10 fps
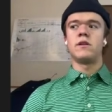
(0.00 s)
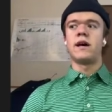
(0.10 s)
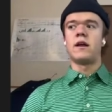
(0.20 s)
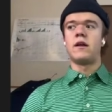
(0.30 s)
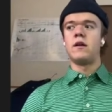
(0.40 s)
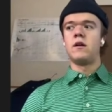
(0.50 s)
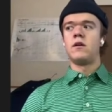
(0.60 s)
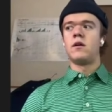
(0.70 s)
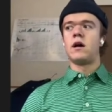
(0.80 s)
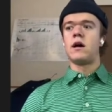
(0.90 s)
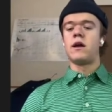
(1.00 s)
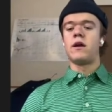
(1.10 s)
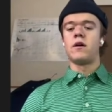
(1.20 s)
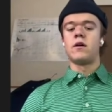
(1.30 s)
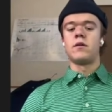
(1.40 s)
that
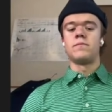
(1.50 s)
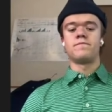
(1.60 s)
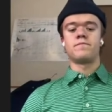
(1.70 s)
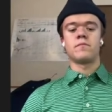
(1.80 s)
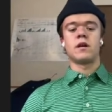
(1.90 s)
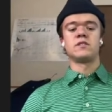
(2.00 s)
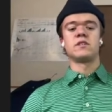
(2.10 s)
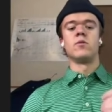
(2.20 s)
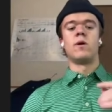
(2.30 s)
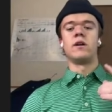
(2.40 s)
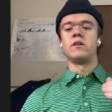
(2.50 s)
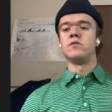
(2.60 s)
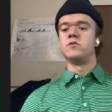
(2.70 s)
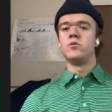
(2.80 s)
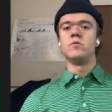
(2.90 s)
I um I still
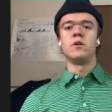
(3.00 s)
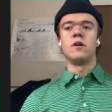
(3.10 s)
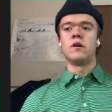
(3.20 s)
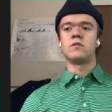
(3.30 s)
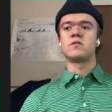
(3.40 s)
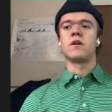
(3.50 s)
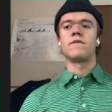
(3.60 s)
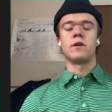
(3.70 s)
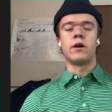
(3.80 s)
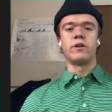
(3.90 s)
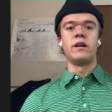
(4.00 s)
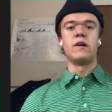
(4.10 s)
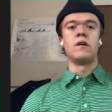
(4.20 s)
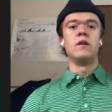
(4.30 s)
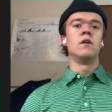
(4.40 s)
wanted to do the stuff around
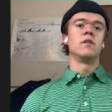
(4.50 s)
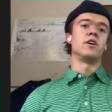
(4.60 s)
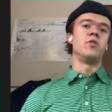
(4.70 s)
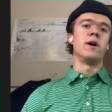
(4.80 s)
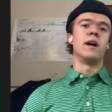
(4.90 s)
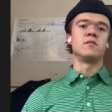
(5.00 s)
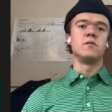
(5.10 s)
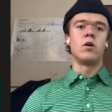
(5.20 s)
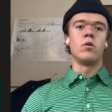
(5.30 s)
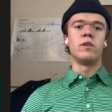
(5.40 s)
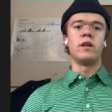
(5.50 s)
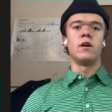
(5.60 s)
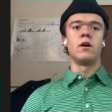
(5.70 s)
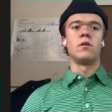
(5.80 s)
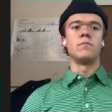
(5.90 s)
here. Like you guys know,
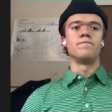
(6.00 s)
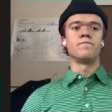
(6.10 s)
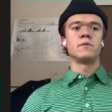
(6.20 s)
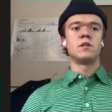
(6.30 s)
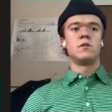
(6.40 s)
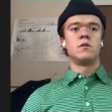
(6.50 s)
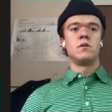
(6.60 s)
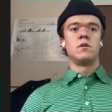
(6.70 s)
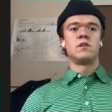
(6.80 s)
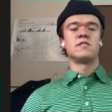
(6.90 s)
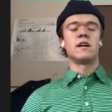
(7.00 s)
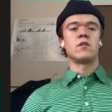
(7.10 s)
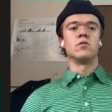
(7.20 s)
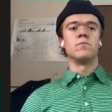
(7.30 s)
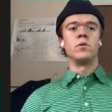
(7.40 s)
the um it's not
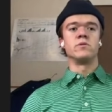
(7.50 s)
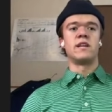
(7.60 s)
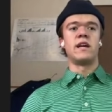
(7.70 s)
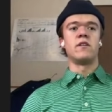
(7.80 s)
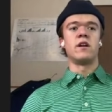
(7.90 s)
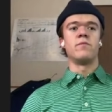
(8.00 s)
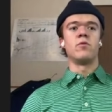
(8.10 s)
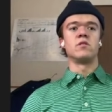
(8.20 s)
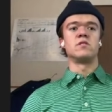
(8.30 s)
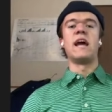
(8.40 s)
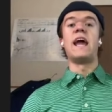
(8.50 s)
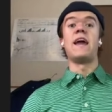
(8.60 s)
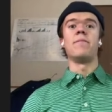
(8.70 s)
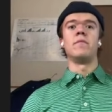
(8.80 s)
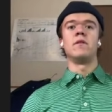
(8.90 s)
called the post standard anymore. It's
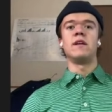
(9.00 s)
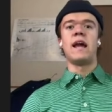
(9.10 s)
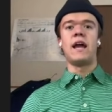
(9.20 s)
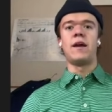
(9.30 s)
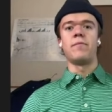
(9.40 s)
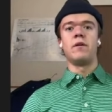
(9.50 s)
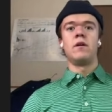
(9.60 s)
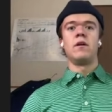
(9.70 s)
aim, the aim.